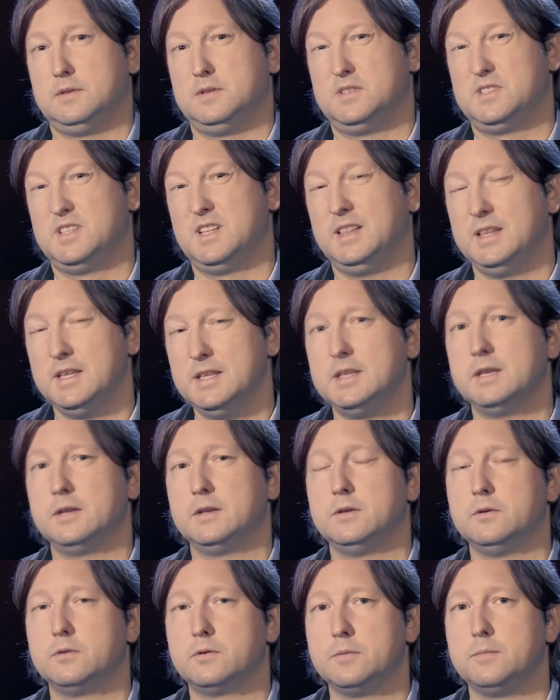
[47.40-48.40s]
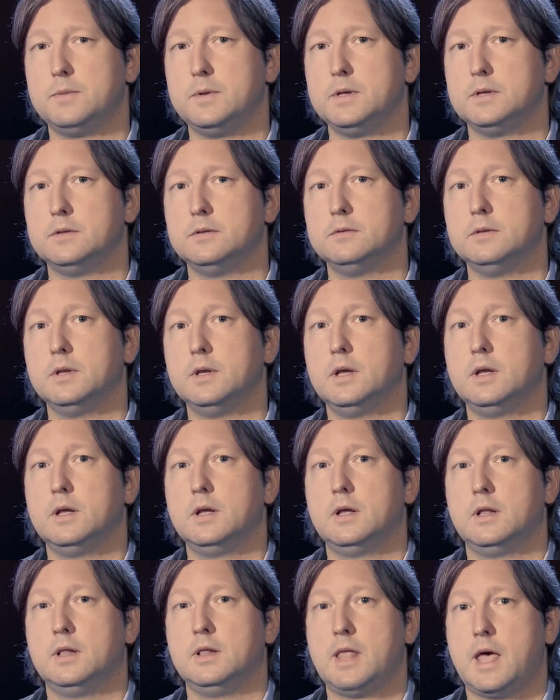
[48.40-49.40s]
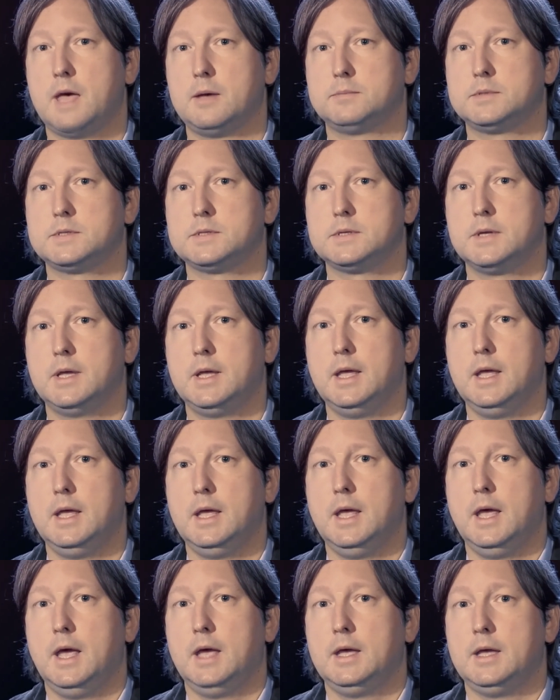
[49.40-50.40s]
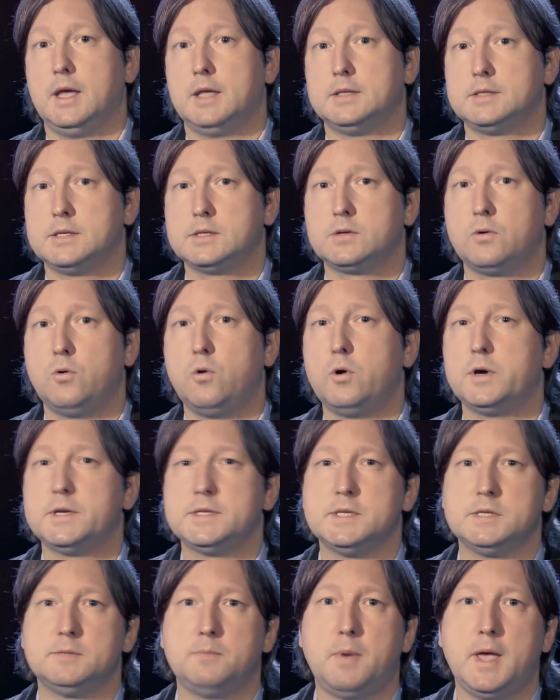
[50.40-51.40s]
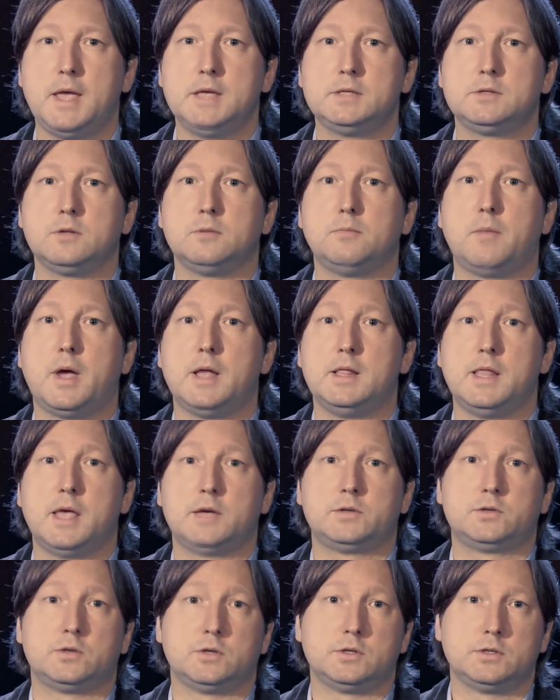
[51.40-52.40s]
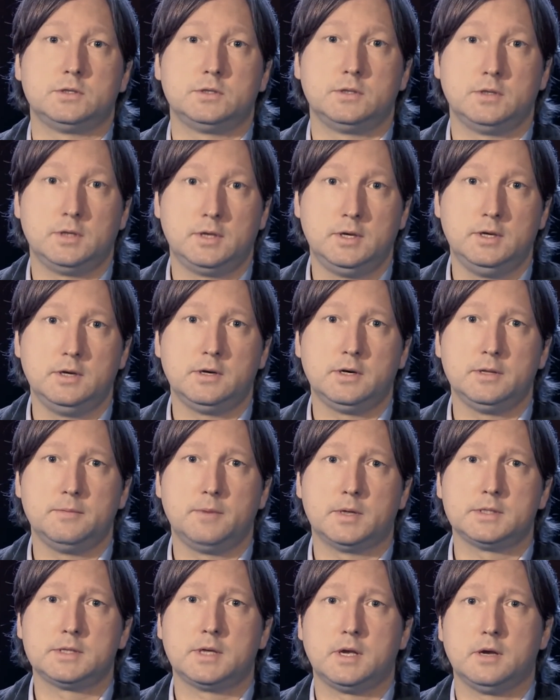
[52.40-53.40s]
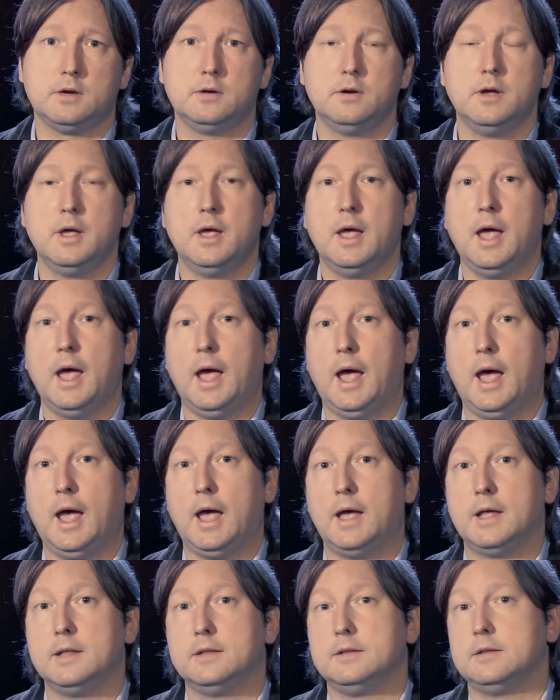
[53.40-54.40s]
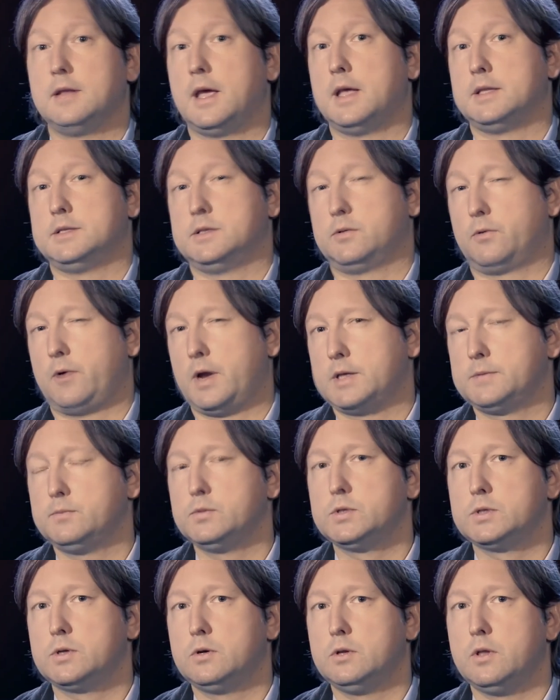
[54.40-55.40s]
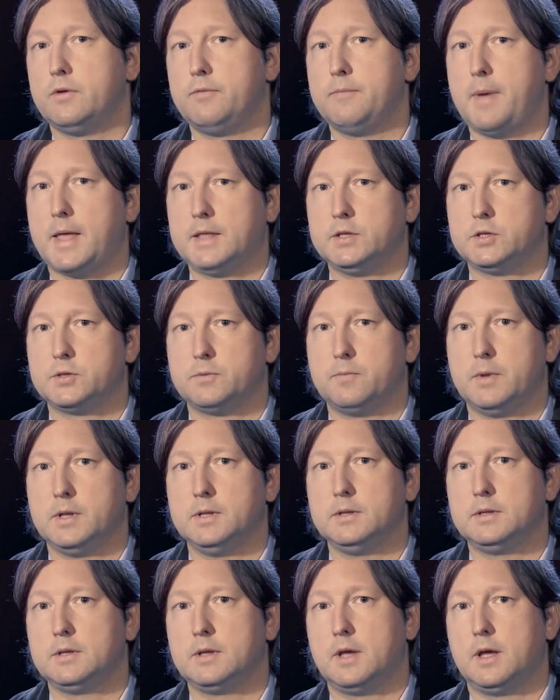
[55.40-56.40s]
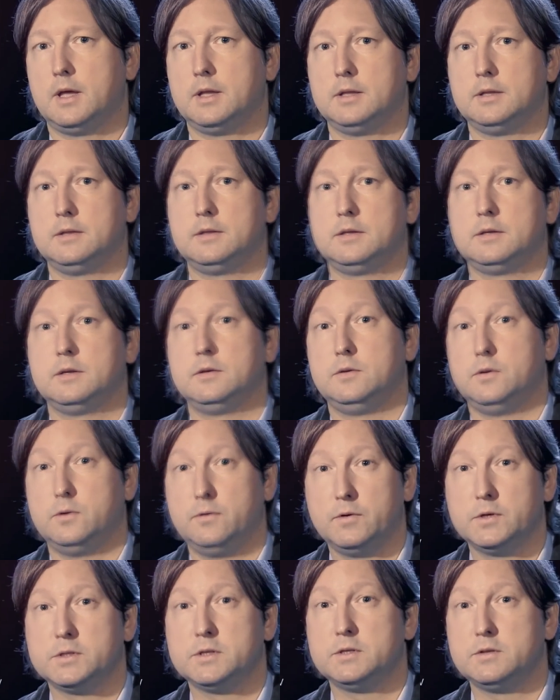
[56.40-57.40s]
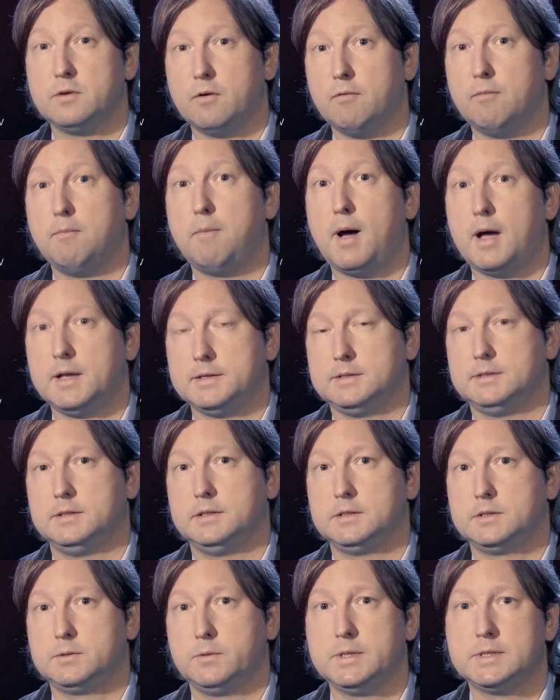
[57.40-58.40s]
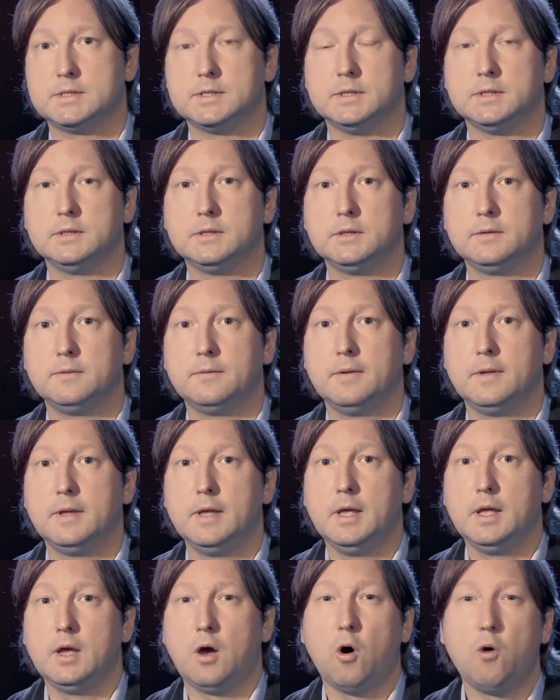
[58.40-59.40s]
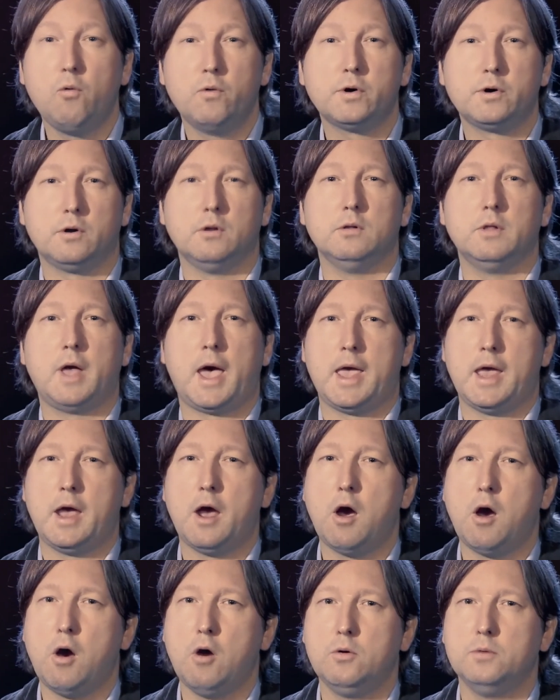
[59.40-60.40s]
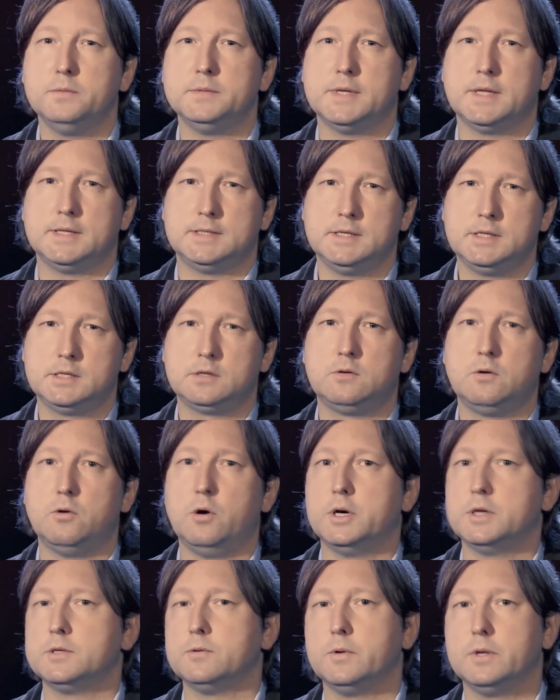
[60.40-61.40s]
in the leading European labs. And this course is based on my lectures here in Moscow and at the Erasmus School of Management and University of Basel in Switzerland. Overall, I hope that this course